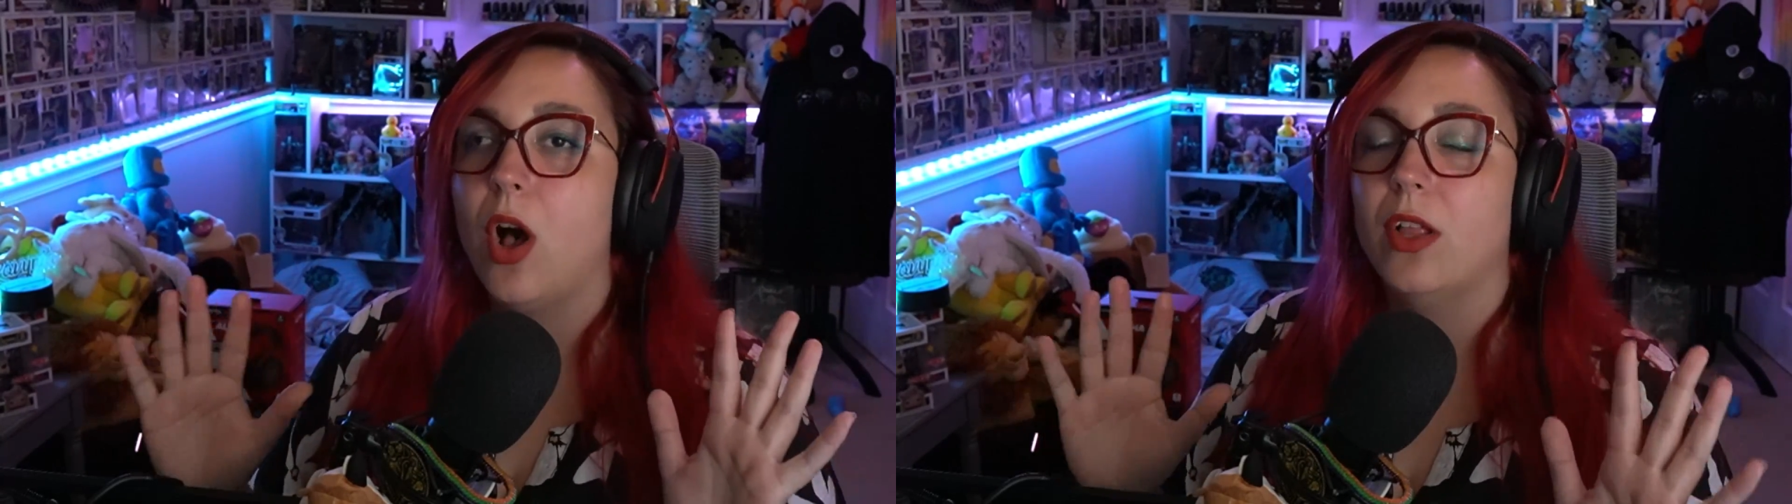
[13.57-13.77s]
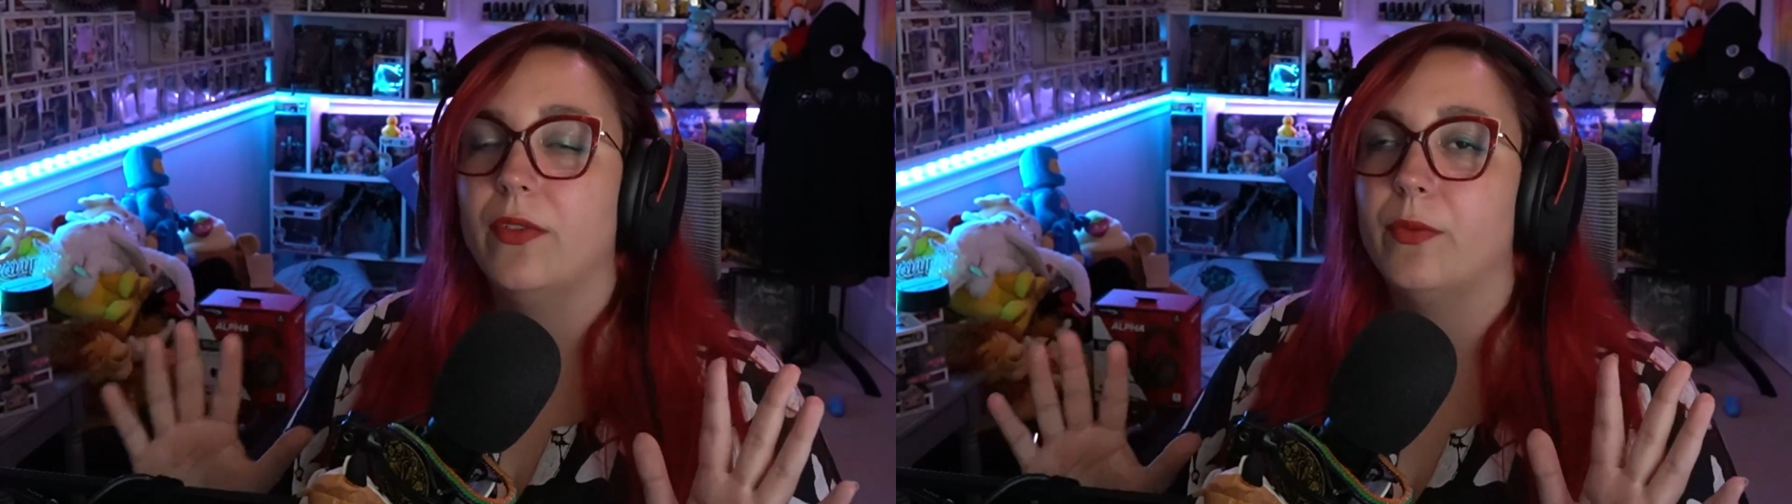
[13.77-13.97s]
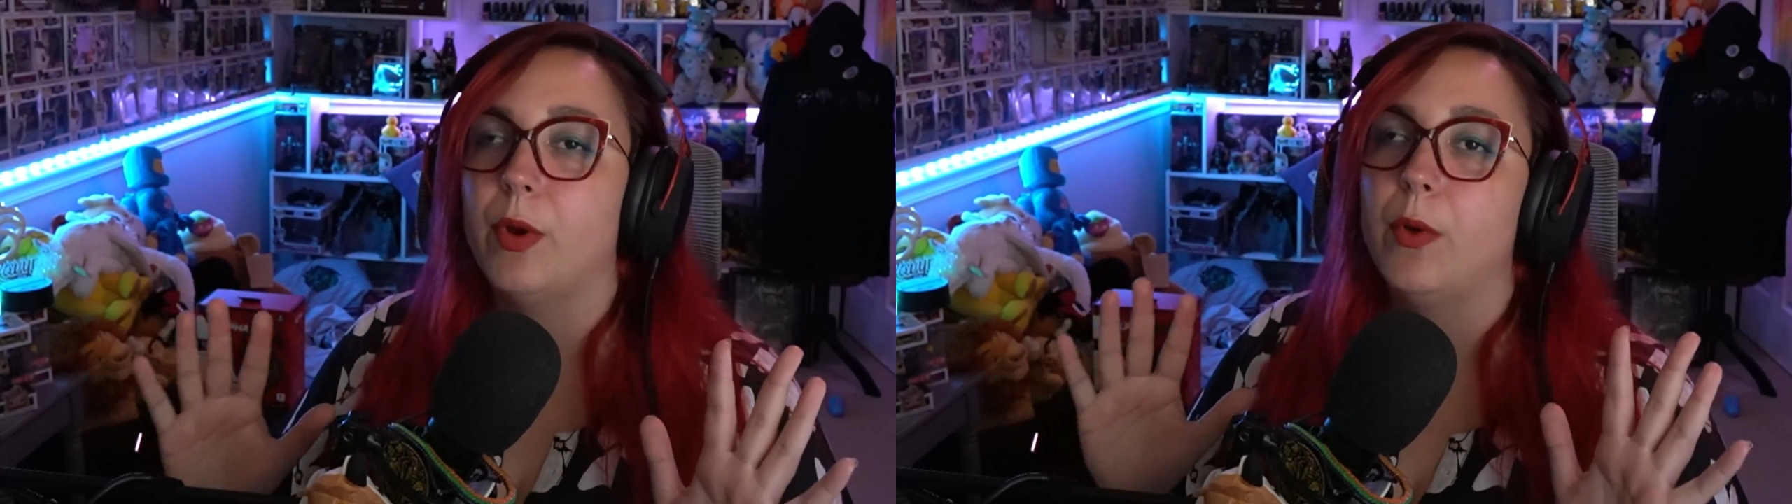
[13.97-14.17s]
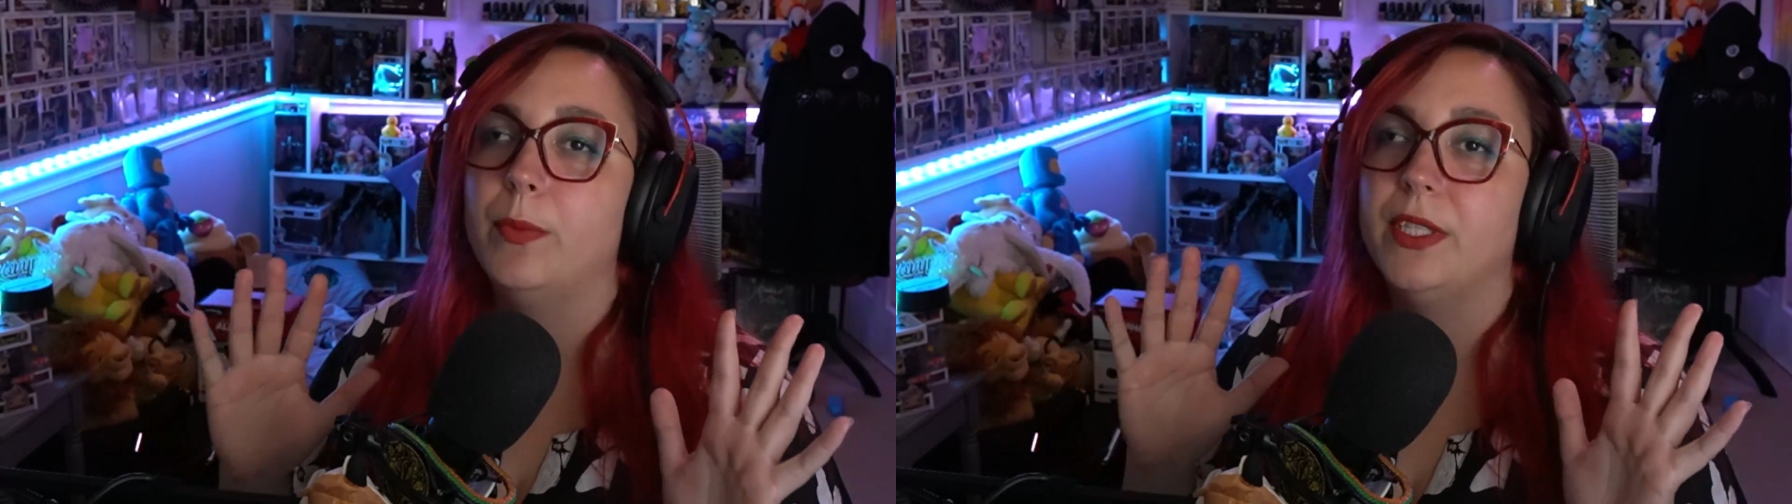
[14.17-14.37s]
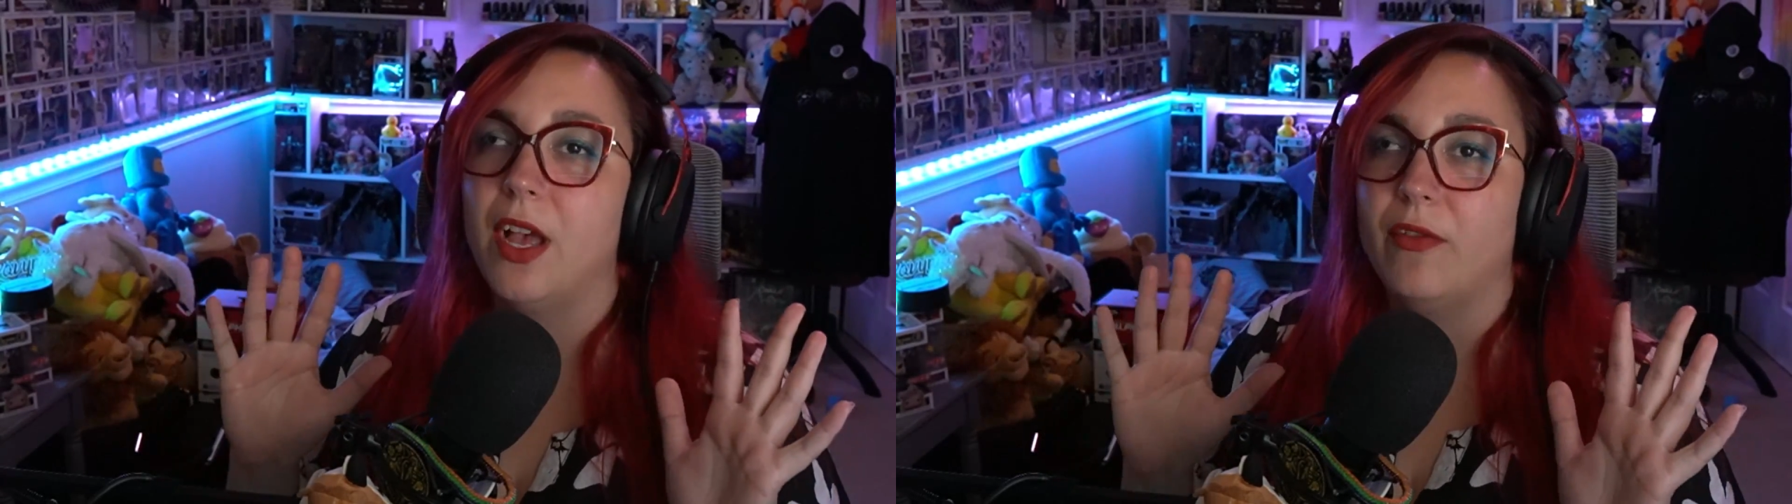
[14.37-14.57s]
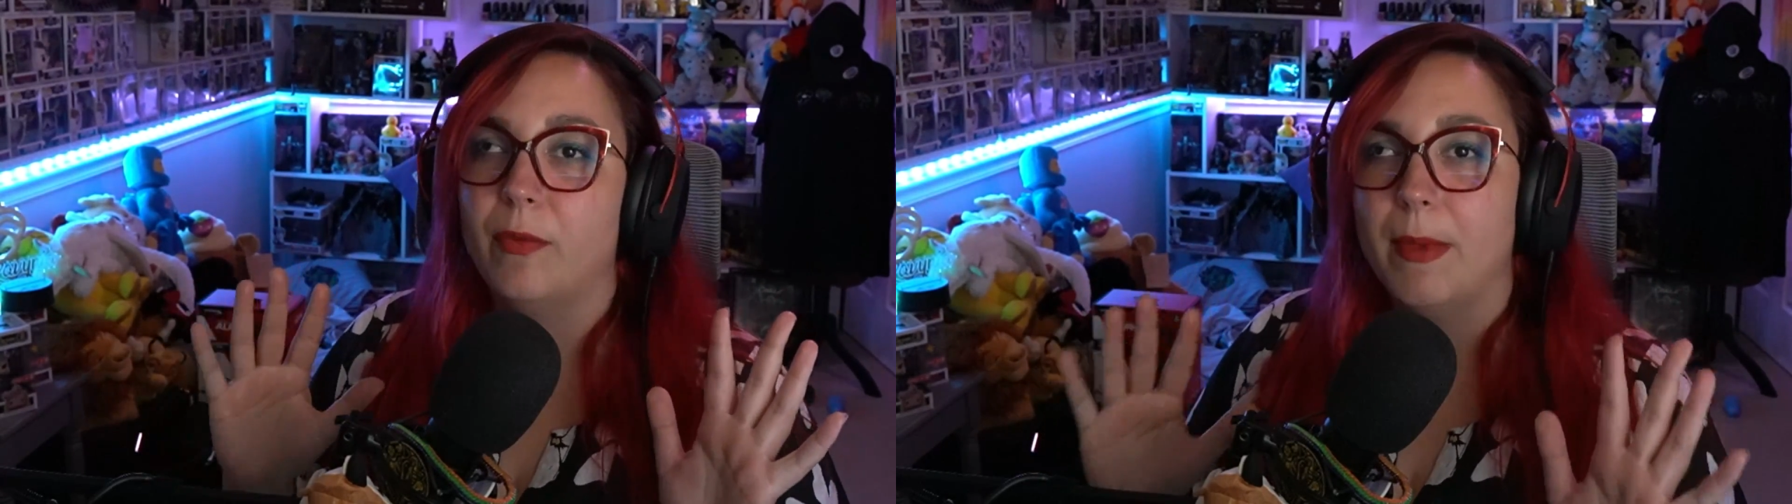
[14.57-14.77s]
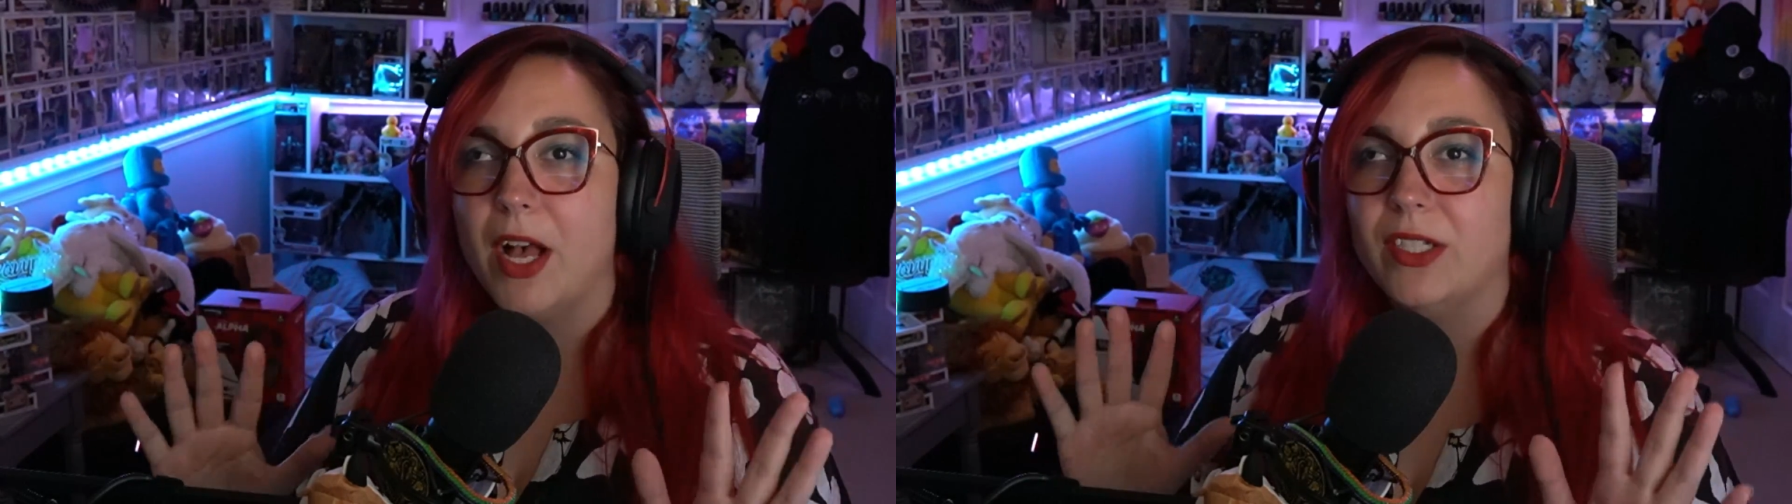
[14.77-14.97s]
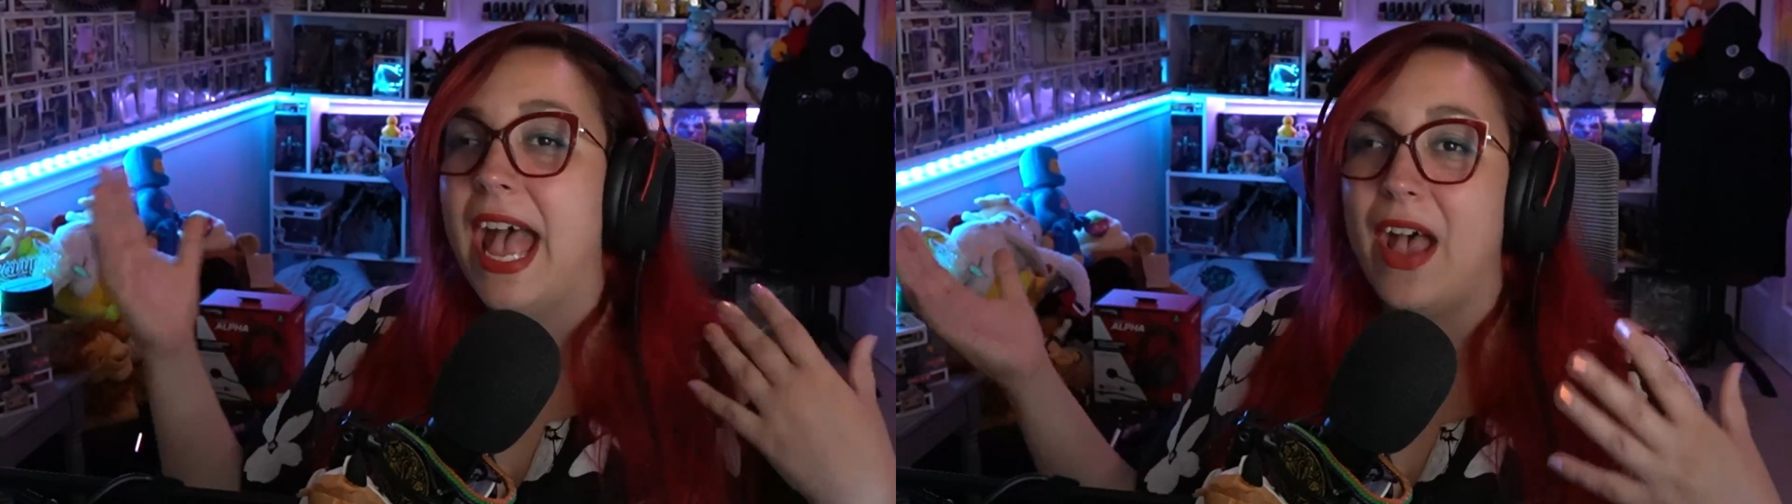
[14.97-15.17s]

all of the ropes of Meld